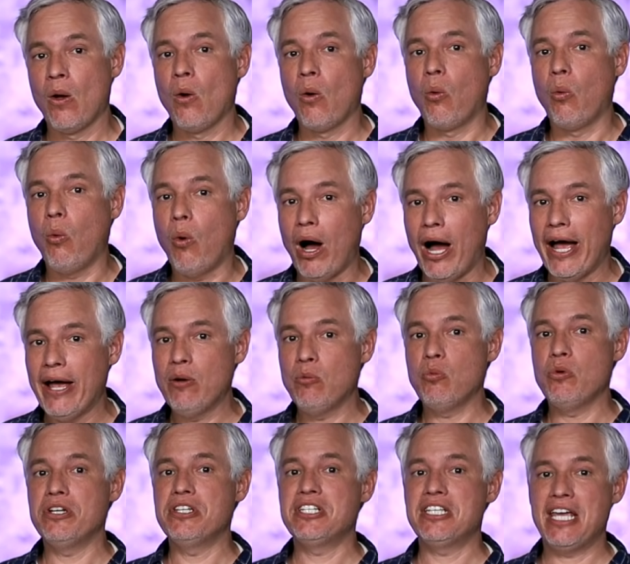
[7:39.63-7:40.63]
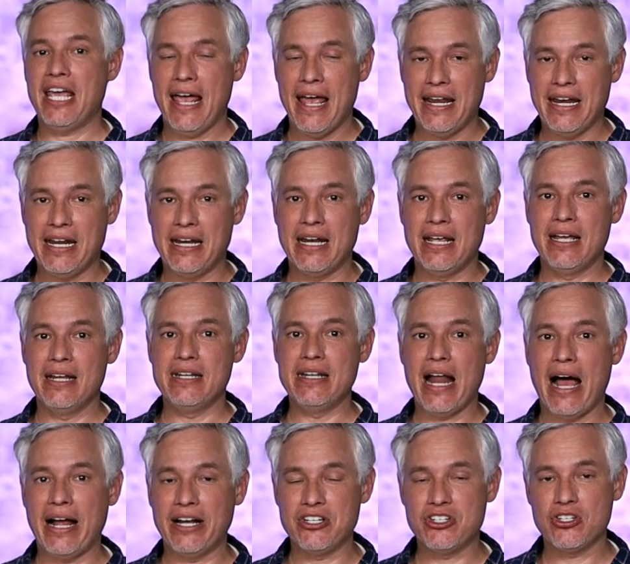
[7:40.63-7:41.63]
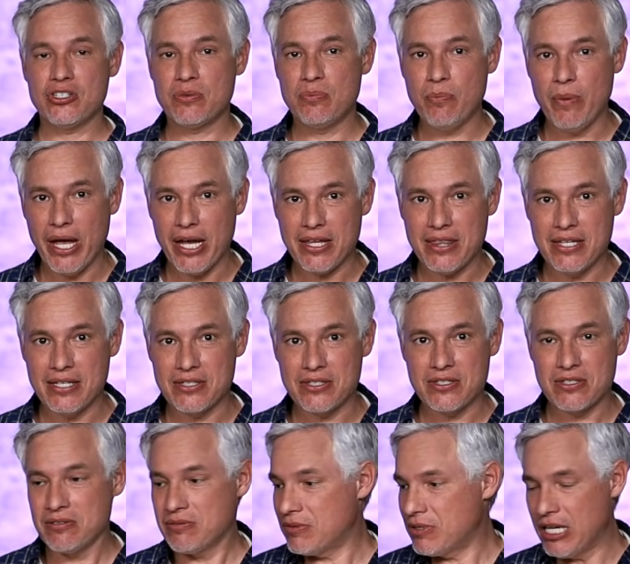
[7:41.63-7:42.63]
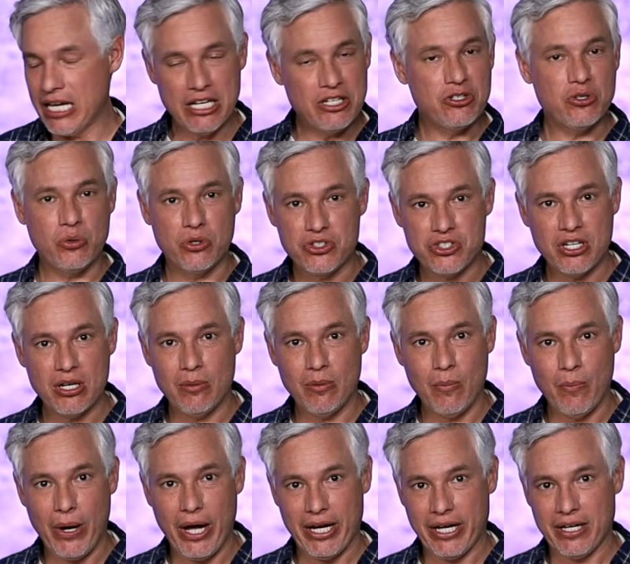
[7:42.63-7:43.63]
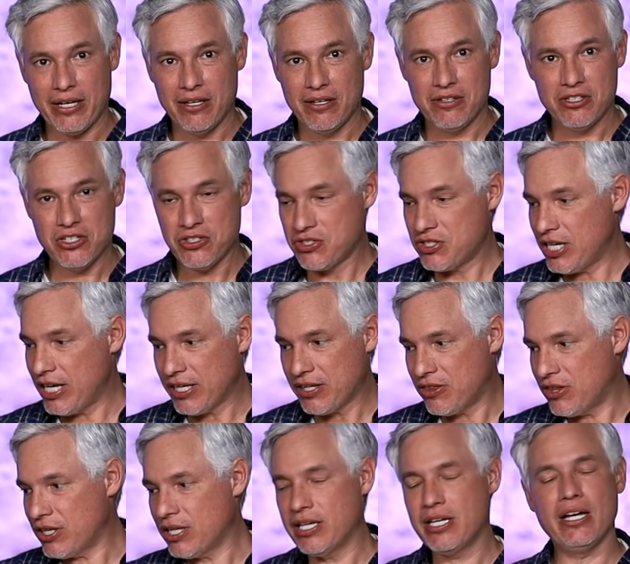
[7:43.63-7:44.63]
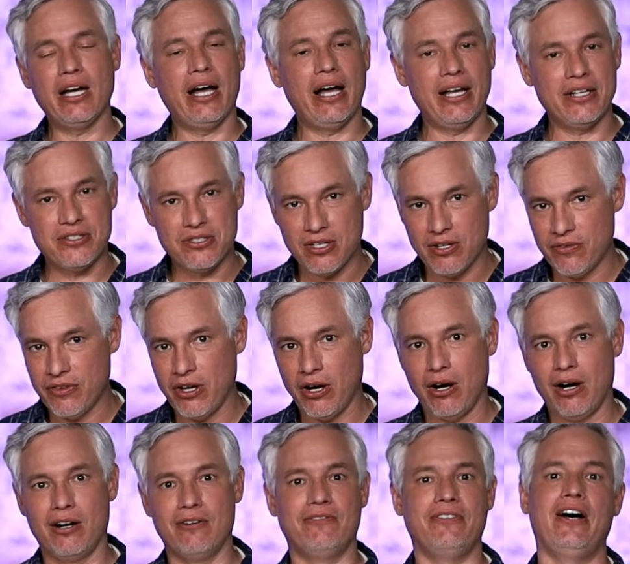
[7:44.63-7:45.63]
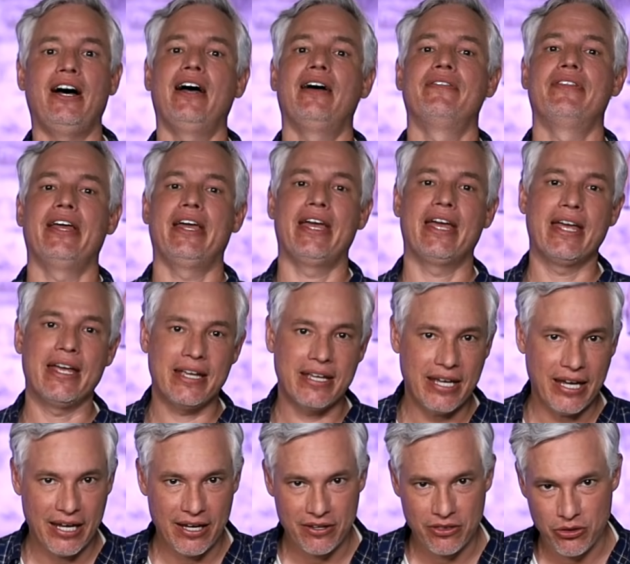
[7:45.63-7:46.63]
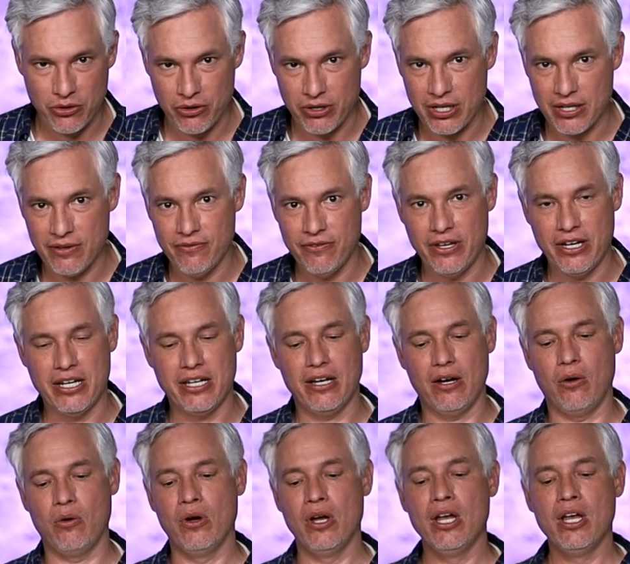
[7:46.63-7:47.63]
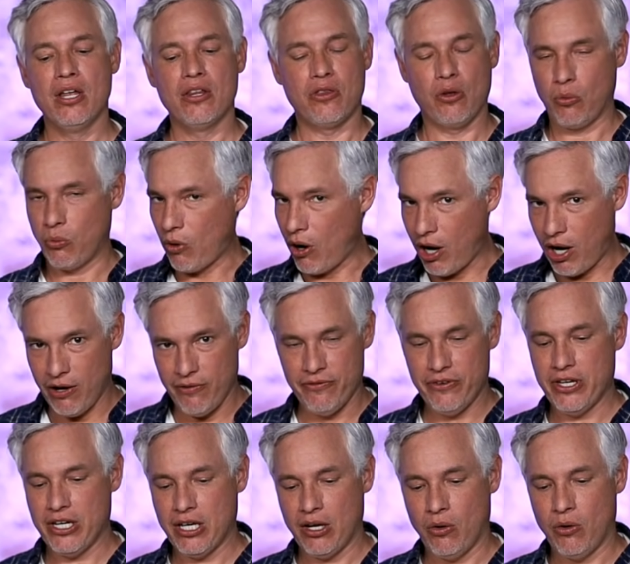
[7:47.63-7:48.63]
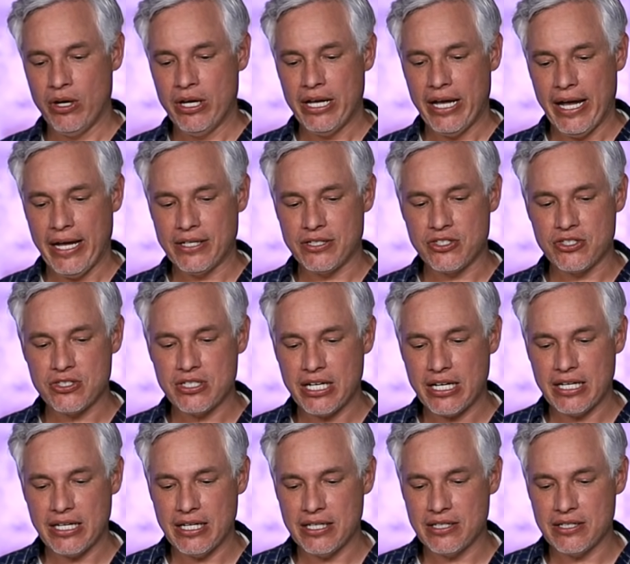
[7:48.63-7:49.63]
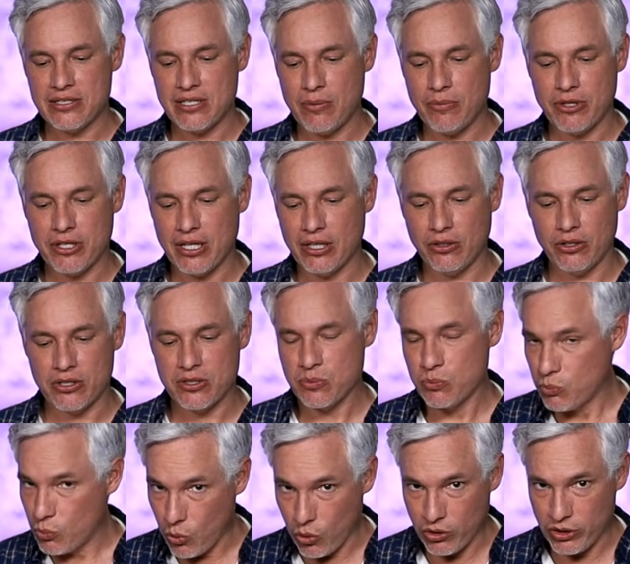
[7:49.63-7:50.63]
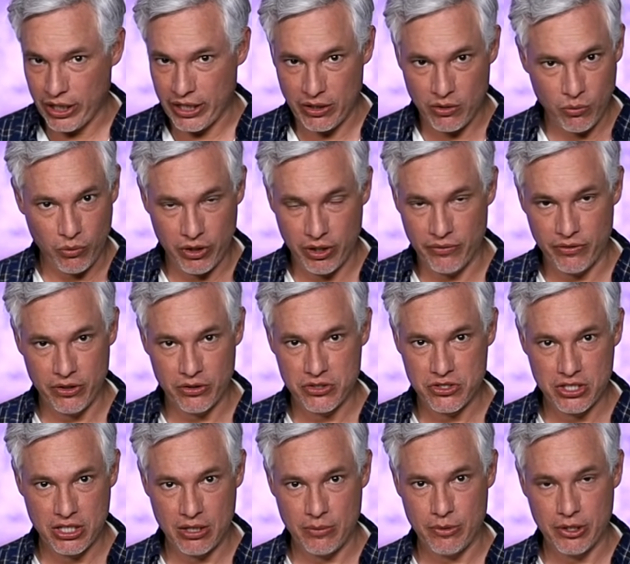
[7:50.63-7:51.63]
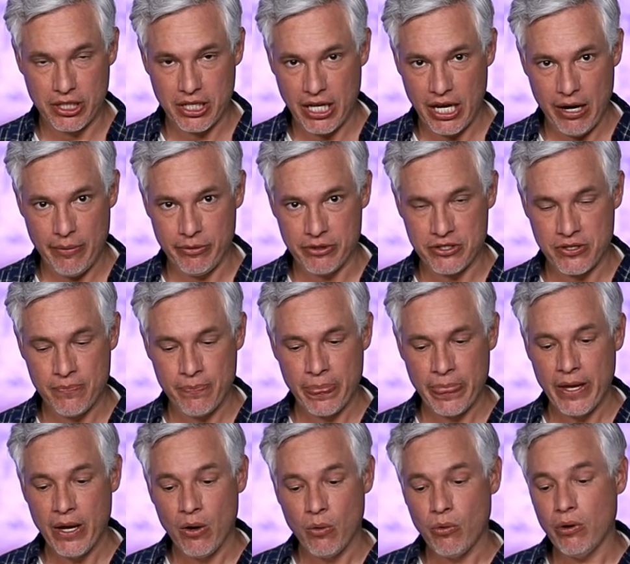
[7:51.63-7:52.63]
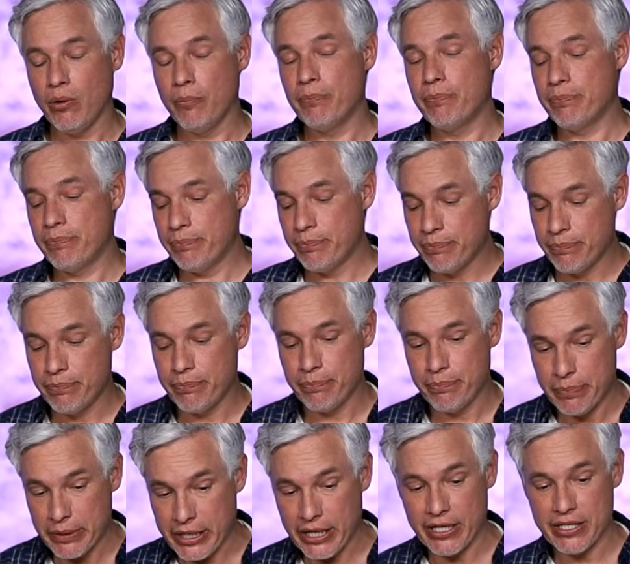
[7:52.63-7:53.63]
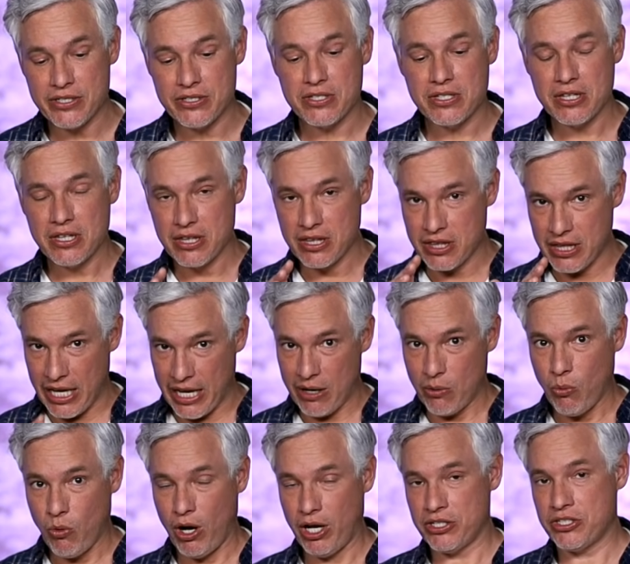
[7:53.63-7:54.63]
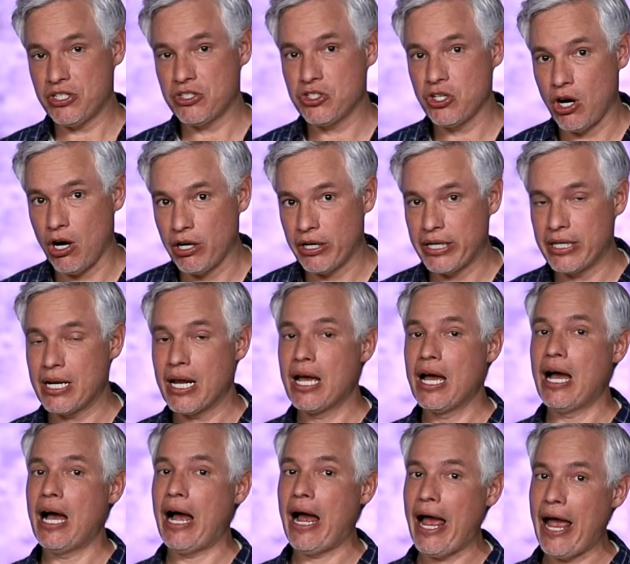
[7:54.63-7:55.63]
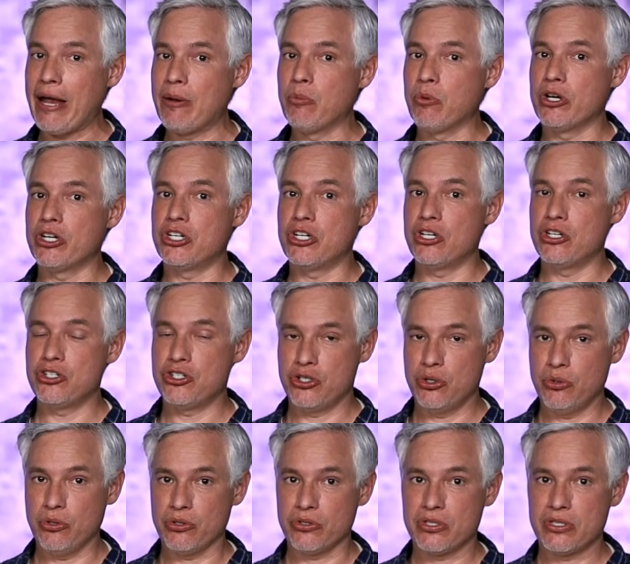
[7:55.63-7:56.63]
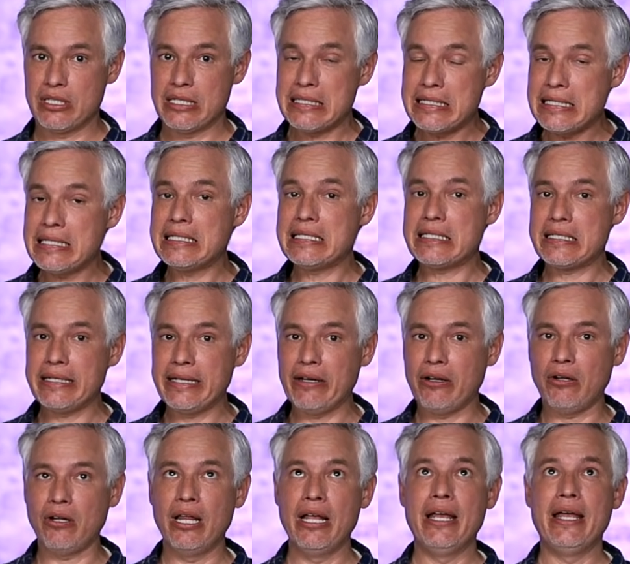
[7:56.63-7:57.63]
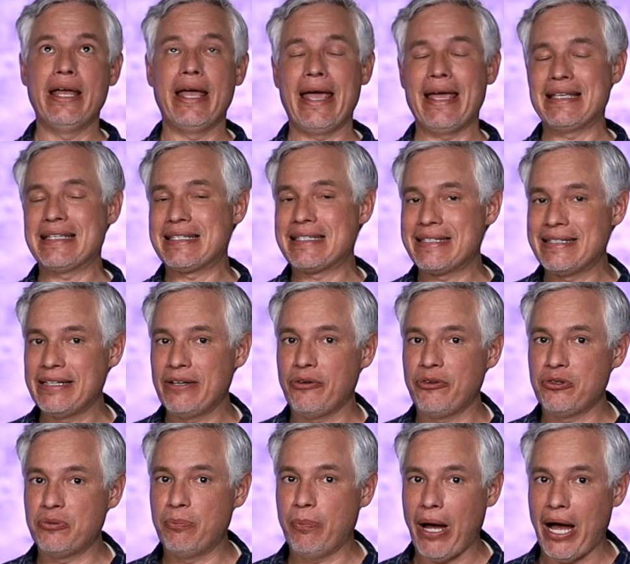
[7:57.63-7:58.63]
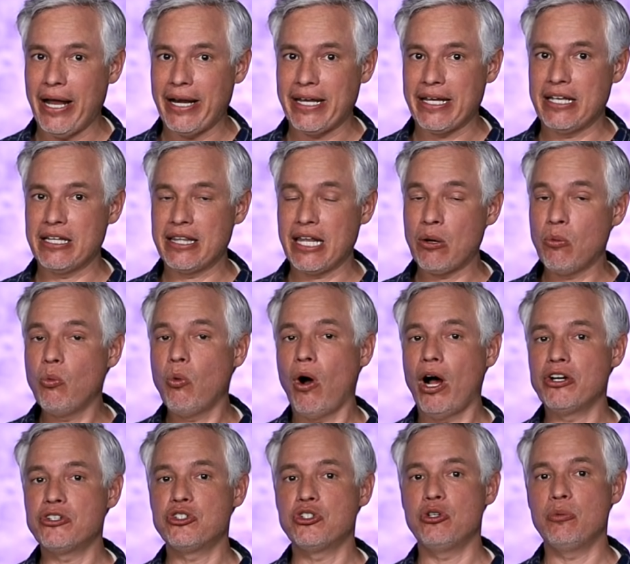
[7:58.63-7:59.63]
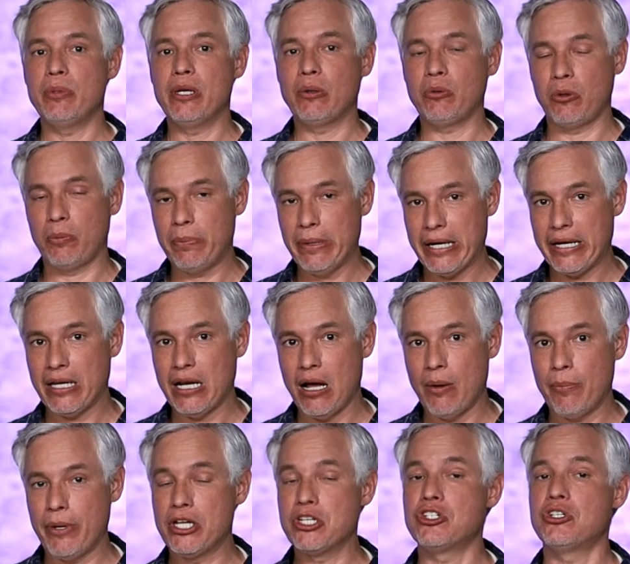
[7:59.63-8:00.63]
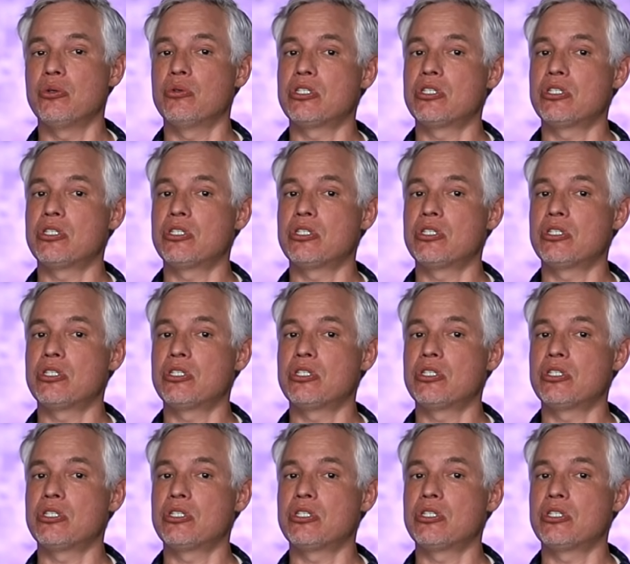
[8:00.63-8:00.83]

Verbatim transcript: Why would Canon not just make this into a cinema body? Just take the guts of the R5, the 8K 30 video, the raw video, and stick it into something that looks more like one of their cinema cameras. Well, because they want to target hybrid shooters. This is still a stills body. They want you to be able to pick it up and shoot